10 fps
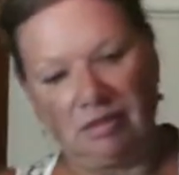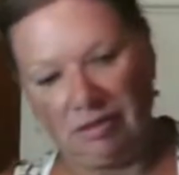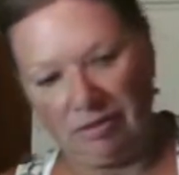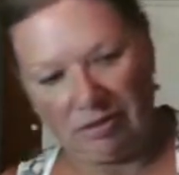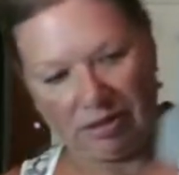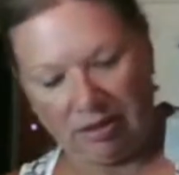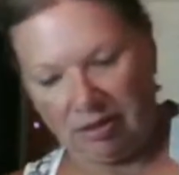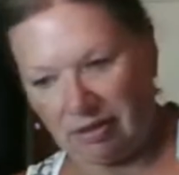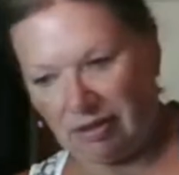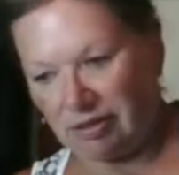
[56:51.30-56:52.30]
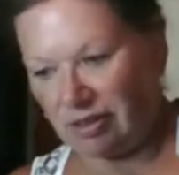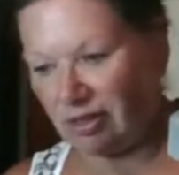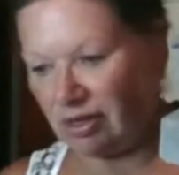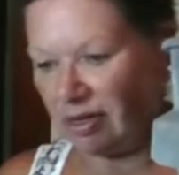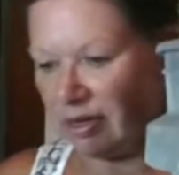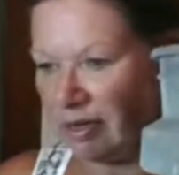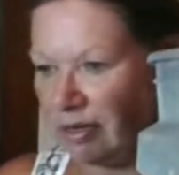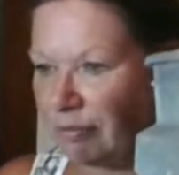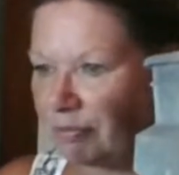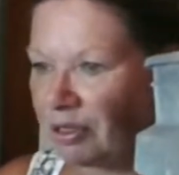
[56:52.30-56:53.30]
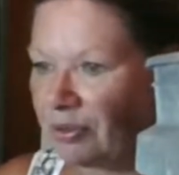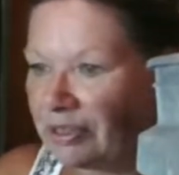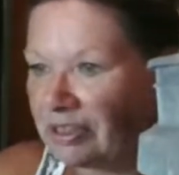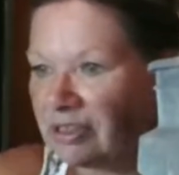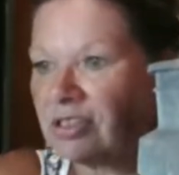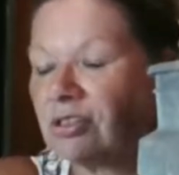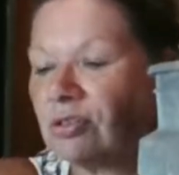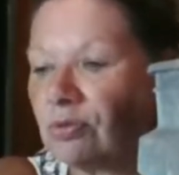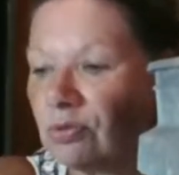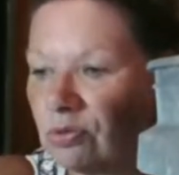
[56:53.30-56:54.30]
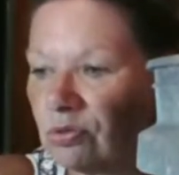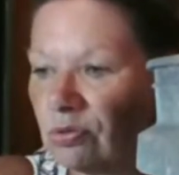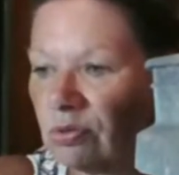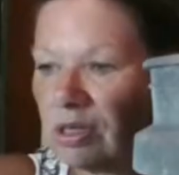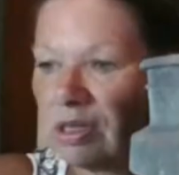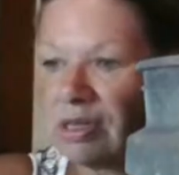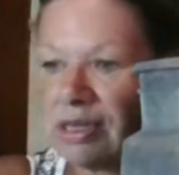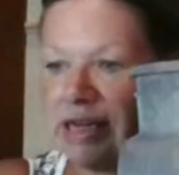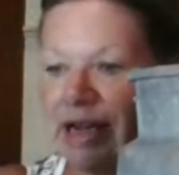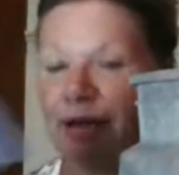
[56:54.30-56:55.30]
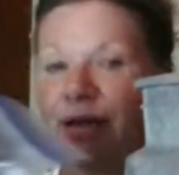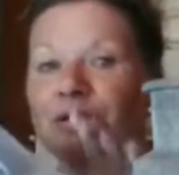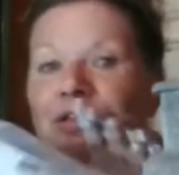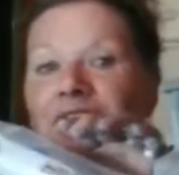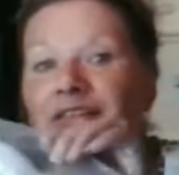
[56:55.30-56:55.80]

Okay, guys, I'm going to, okay,